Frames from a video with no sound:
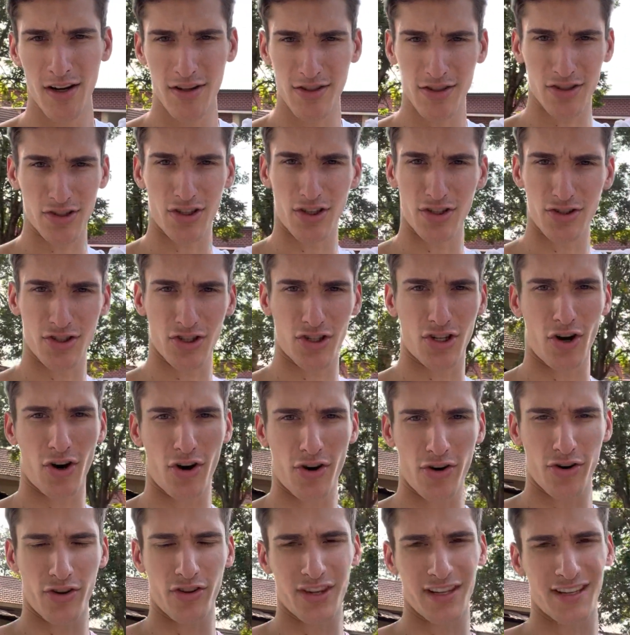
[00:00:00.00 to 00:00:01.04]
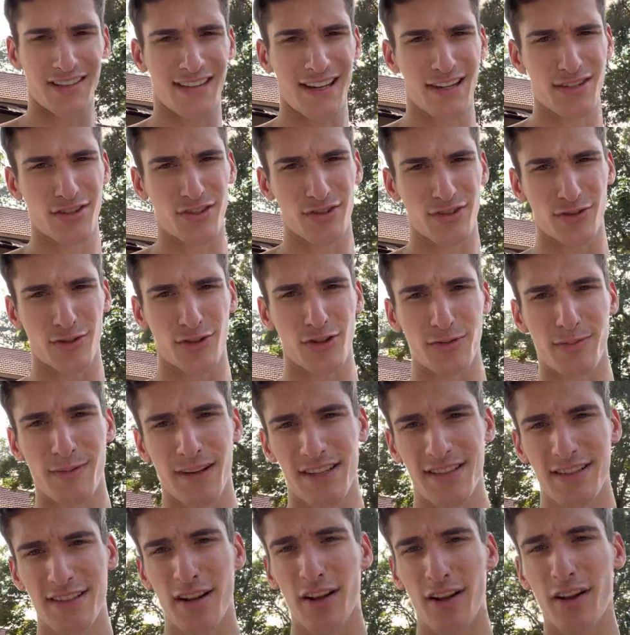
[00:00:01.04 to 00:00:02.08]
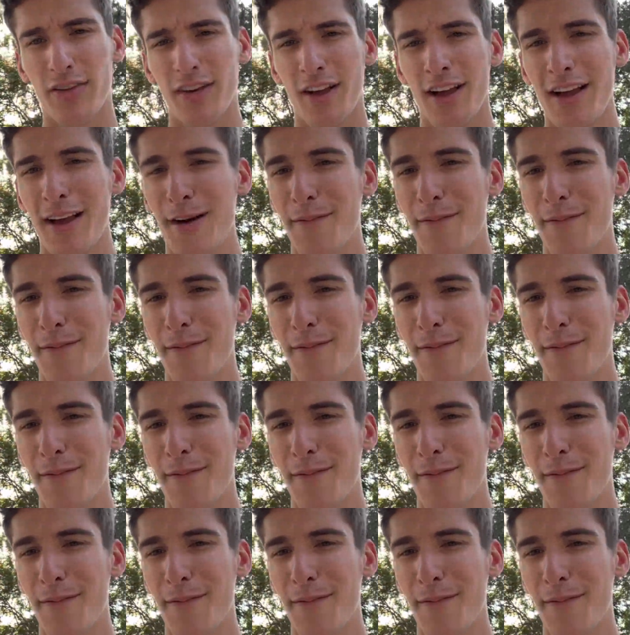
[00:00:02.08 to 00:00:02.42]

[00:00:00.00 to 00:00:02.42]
to start to garner the attention source myself